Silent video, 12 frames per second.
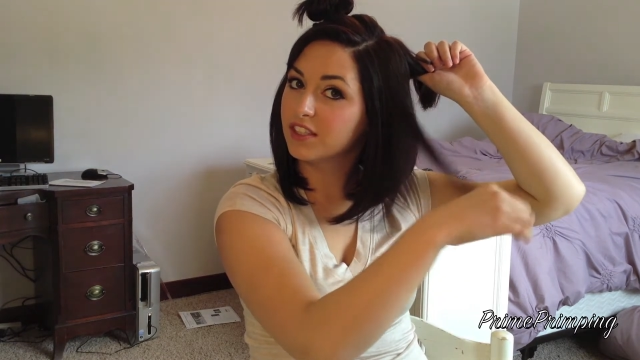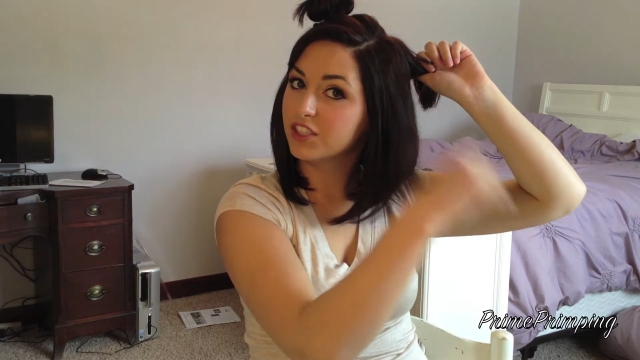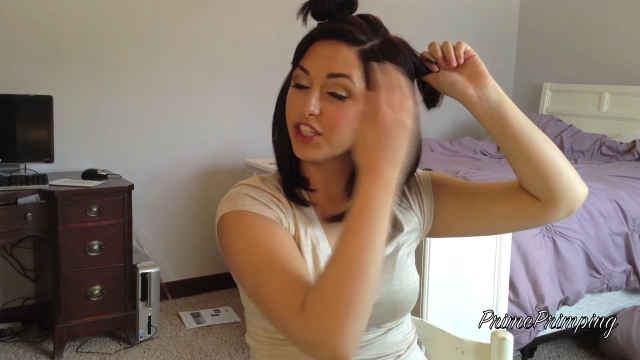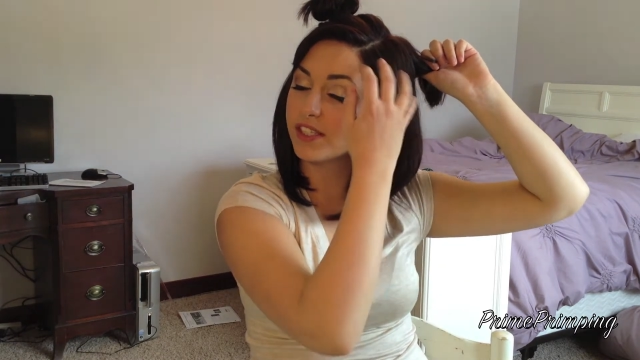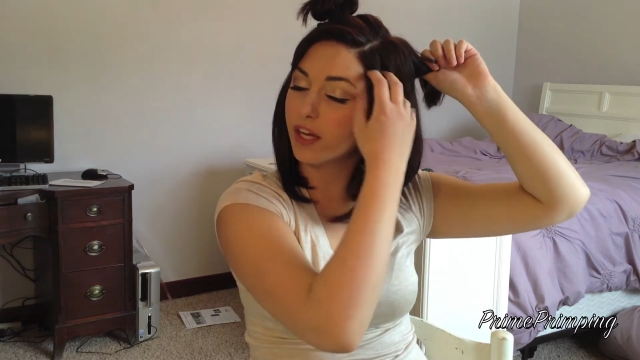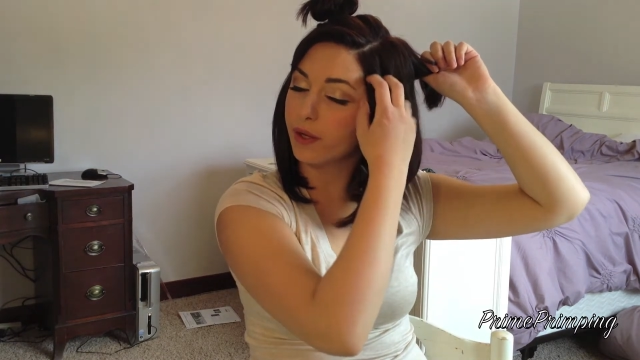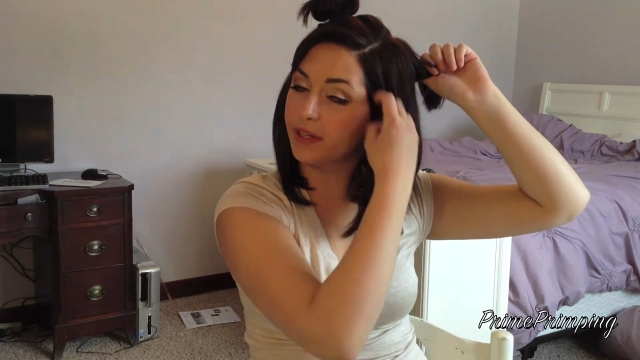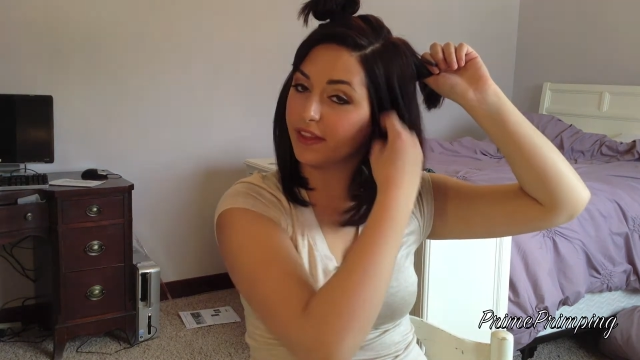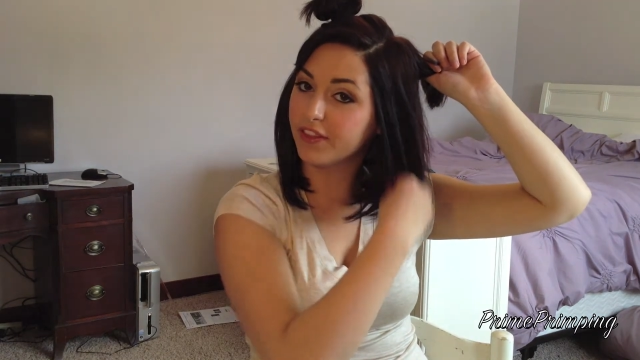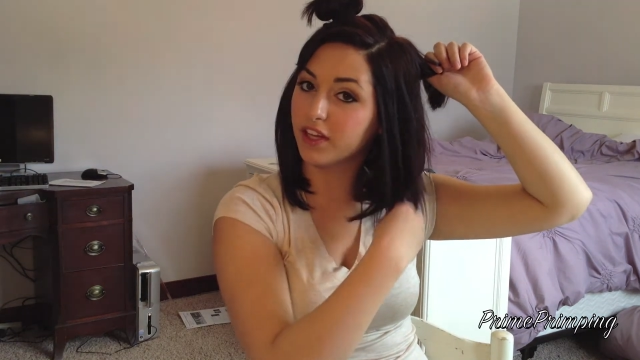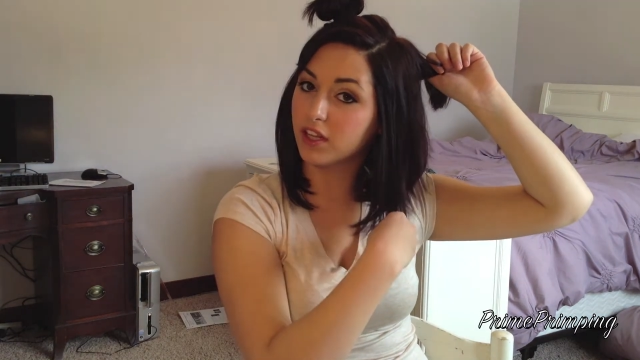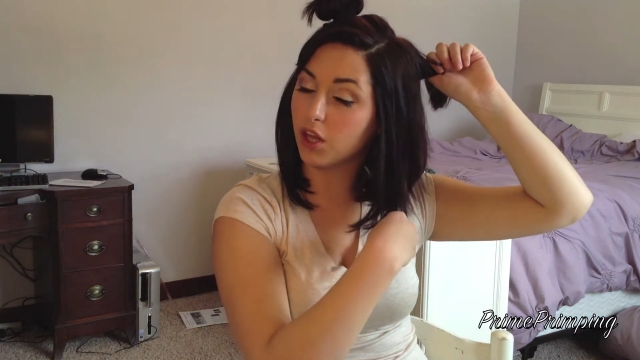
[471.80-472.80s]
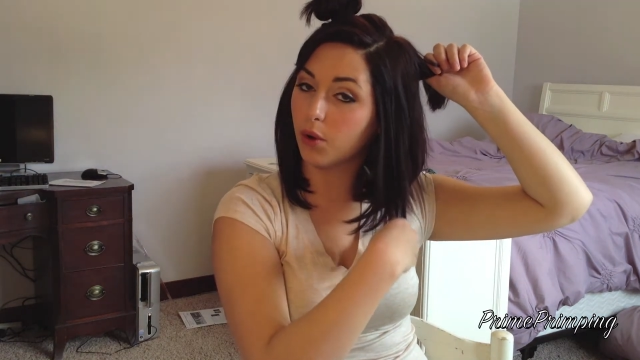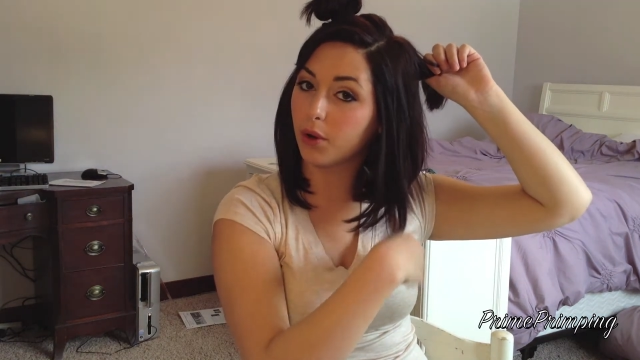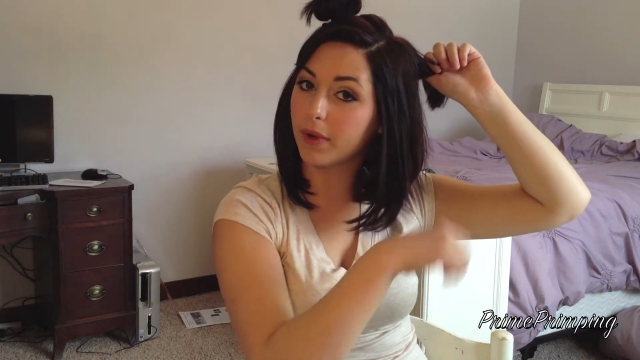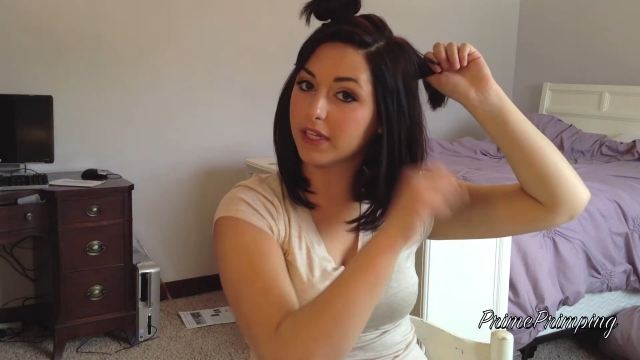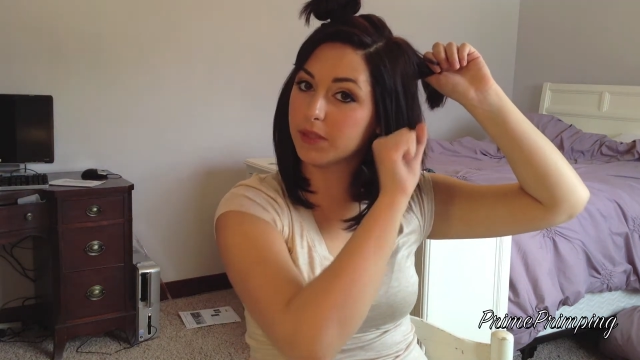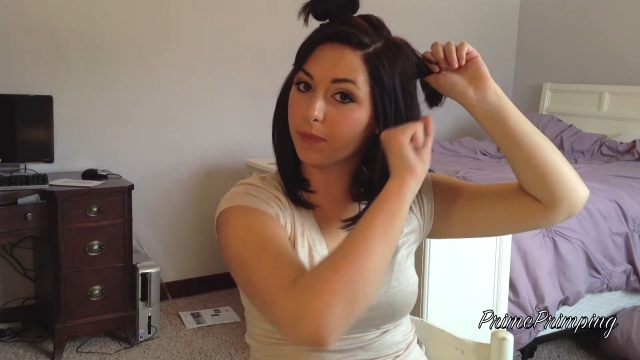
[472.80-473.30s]
just how you did the lower
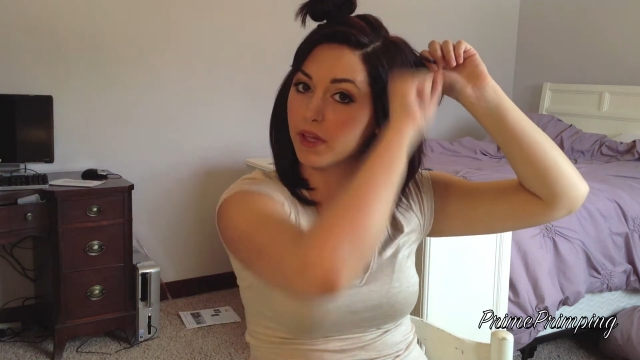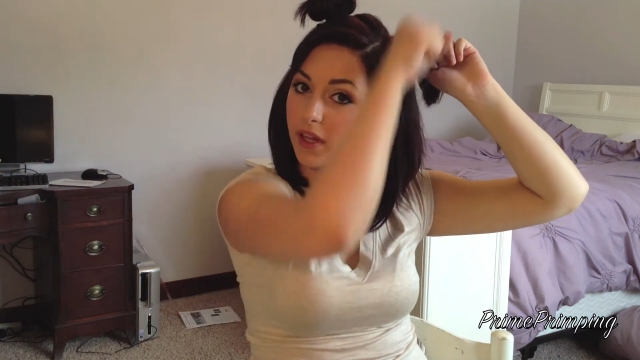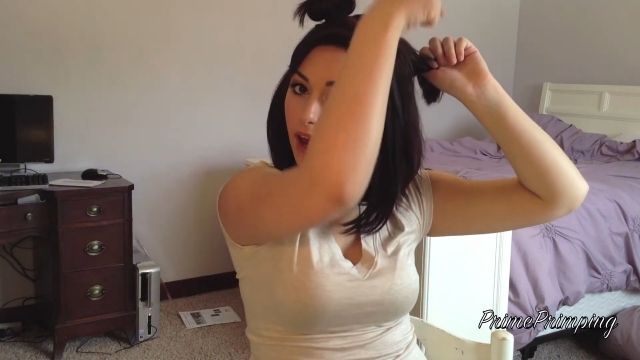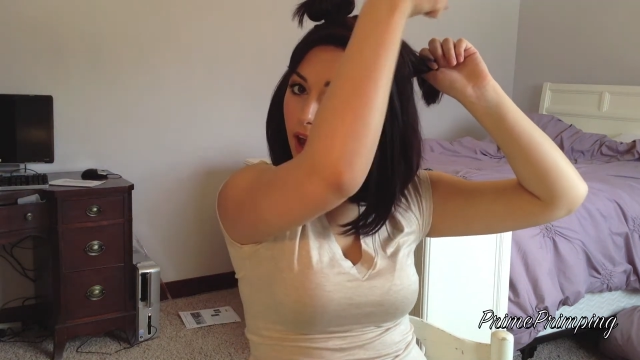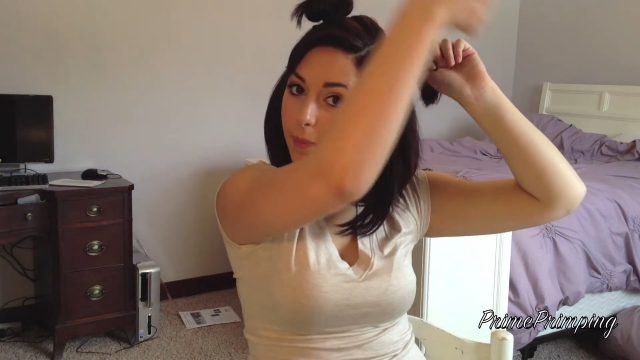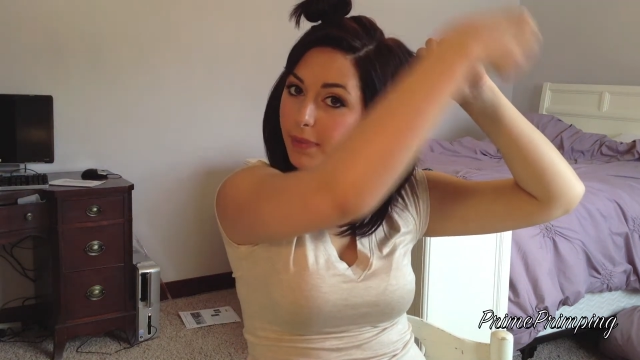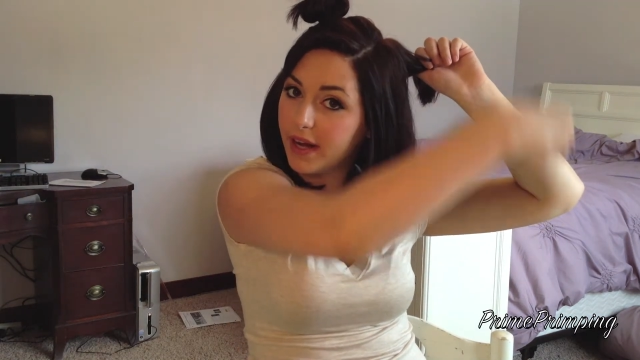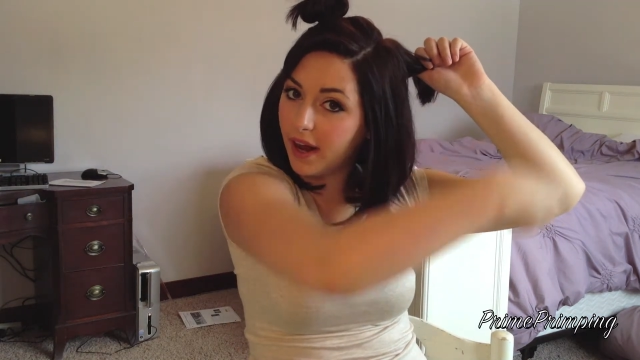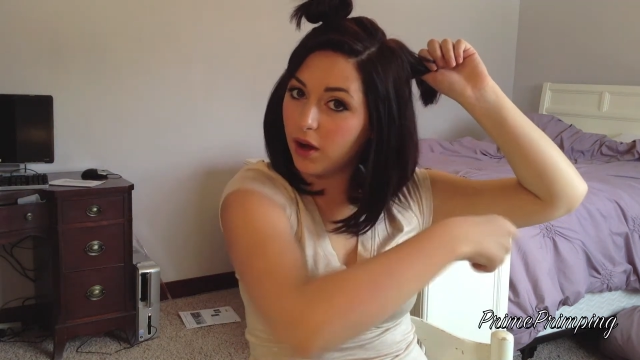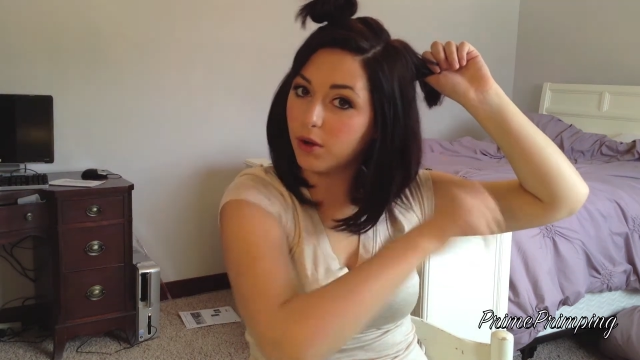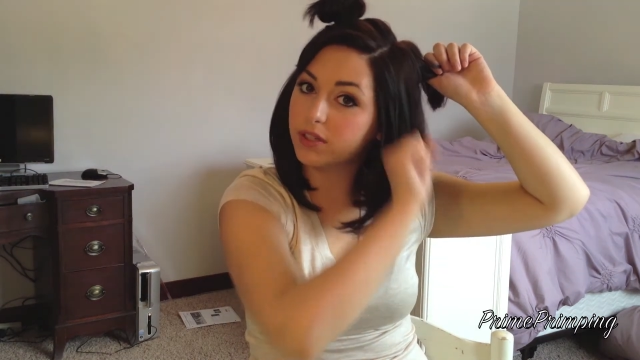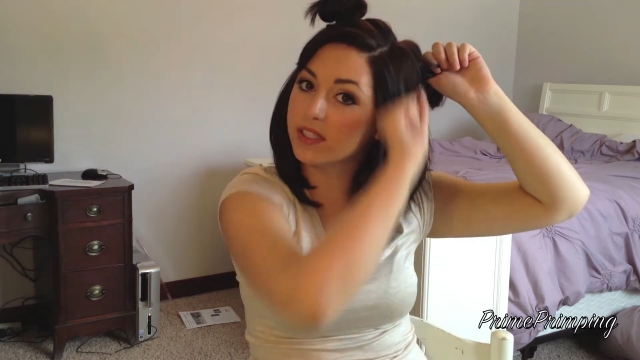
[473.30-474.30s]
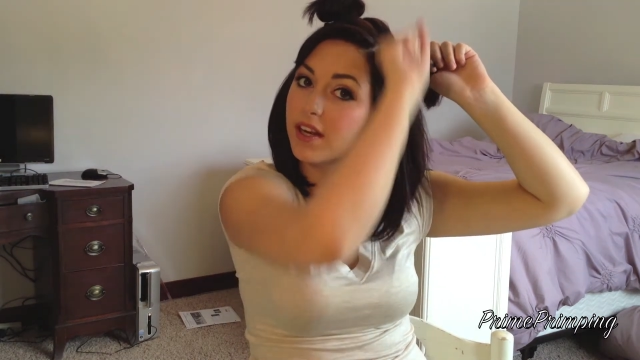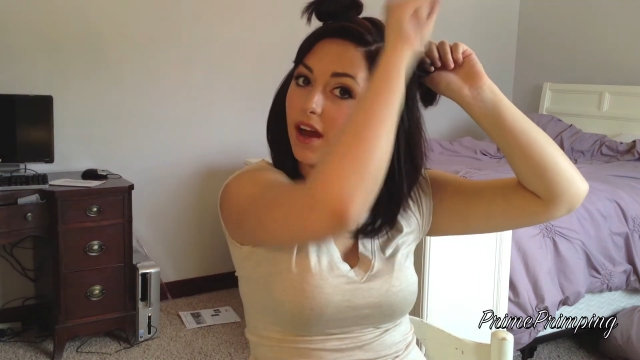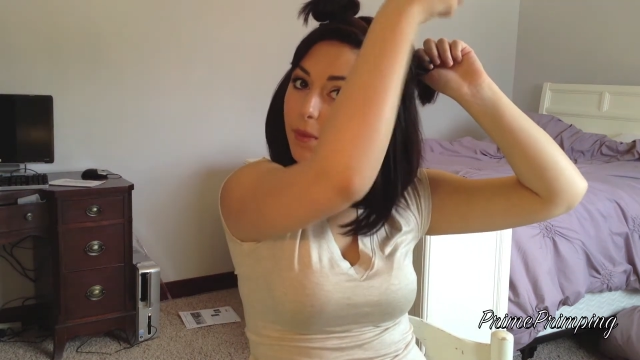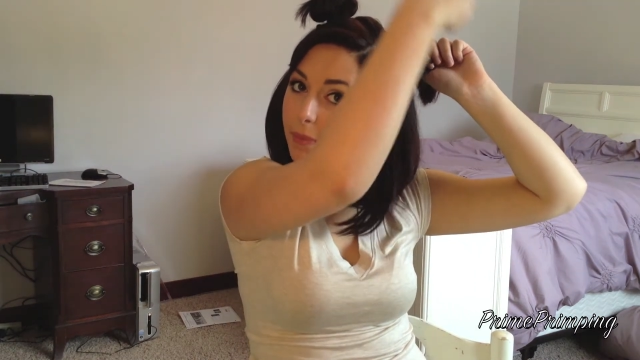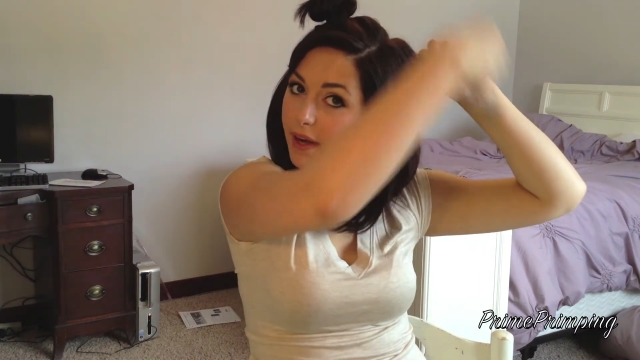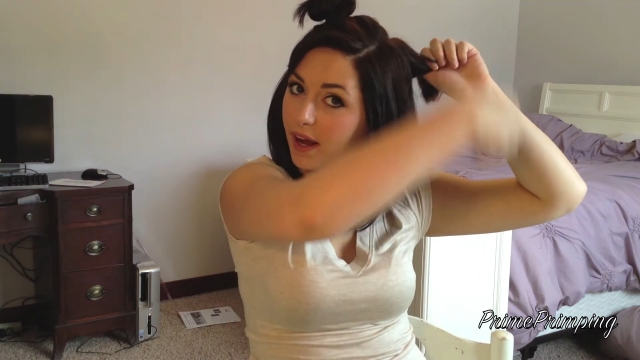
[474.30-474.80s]
ones. Pull it up and out and
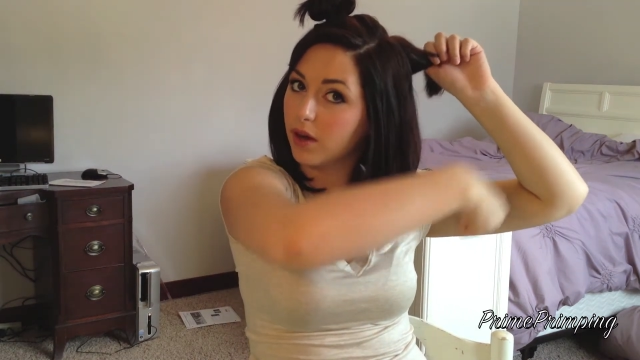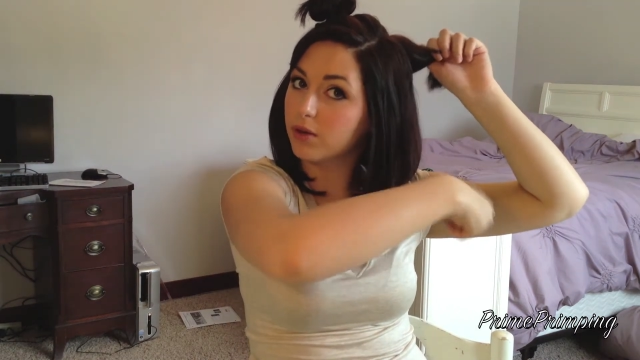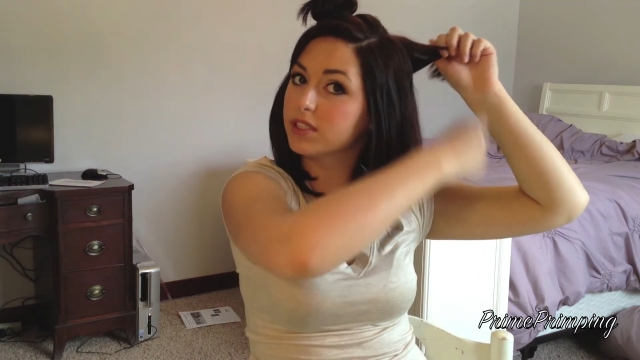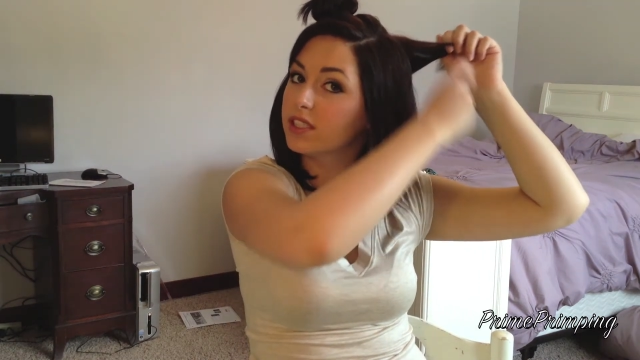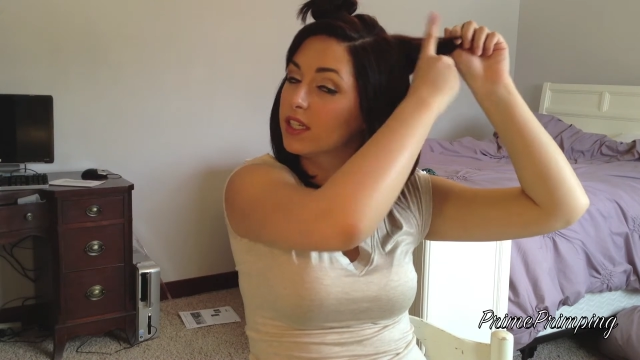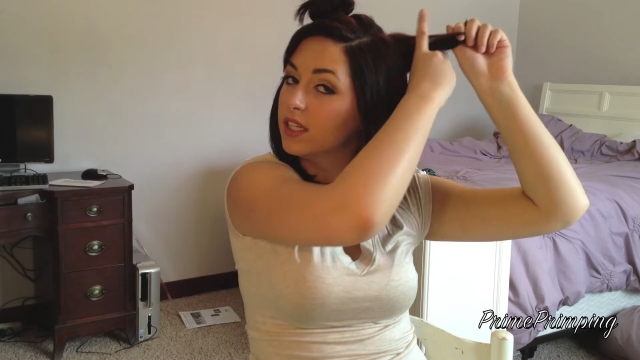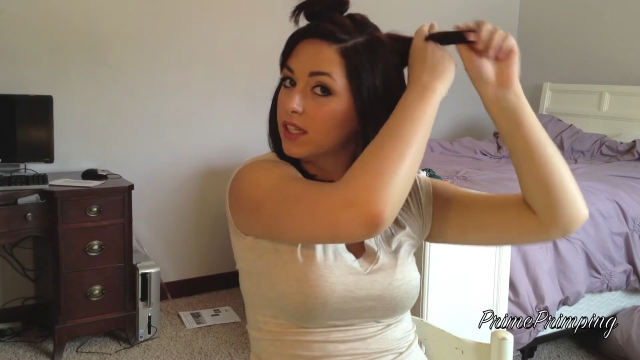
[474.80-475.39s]
up and out.